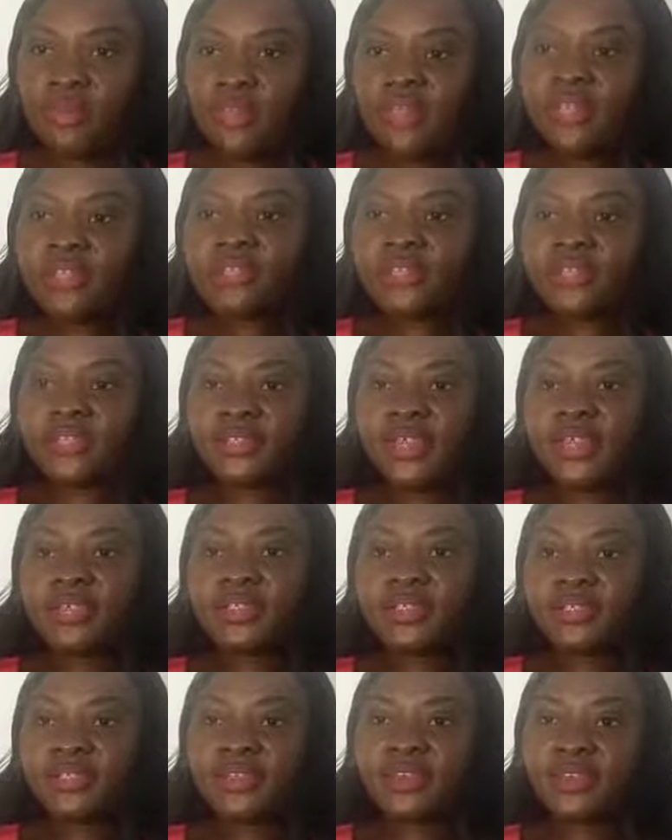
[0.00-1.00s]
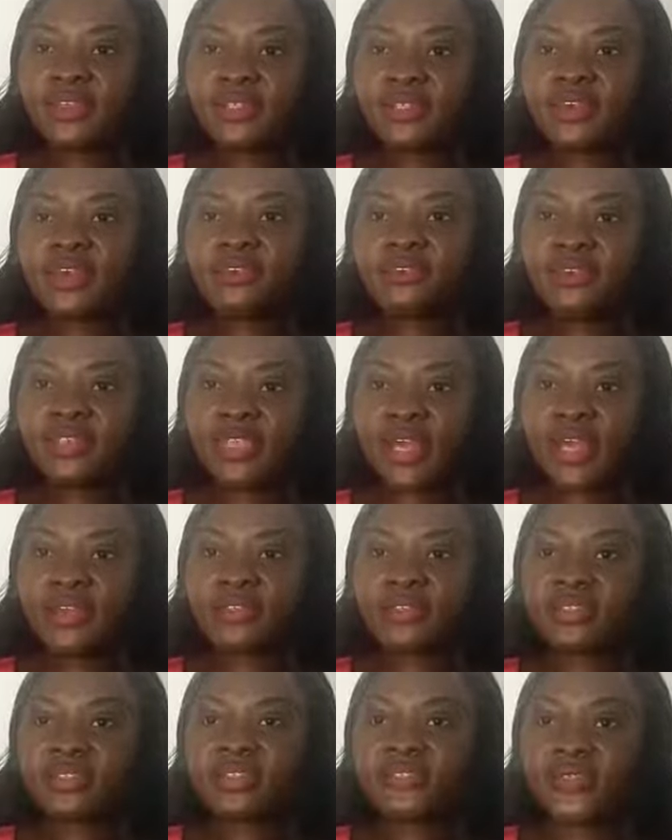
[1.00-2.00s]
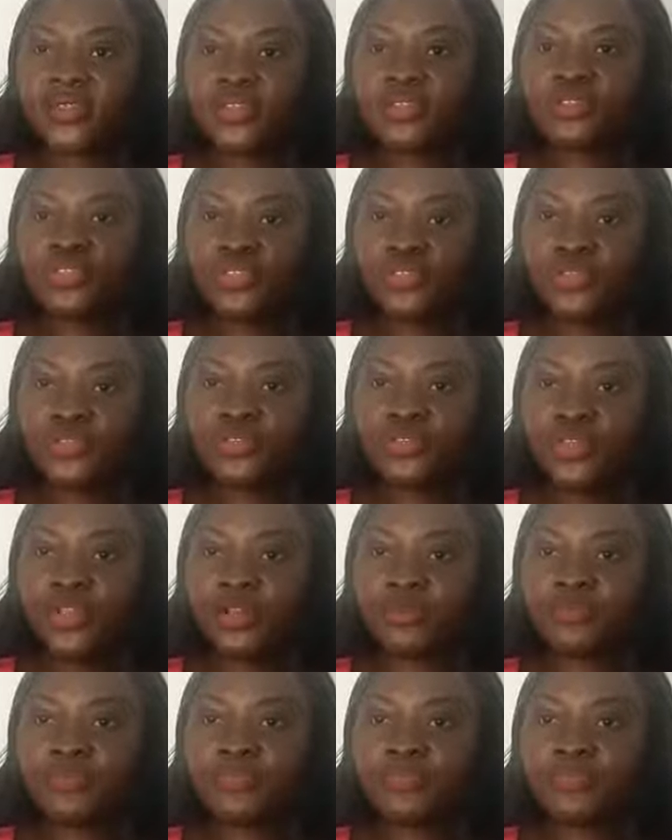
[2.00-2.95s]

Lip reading: Set some tasks for the children.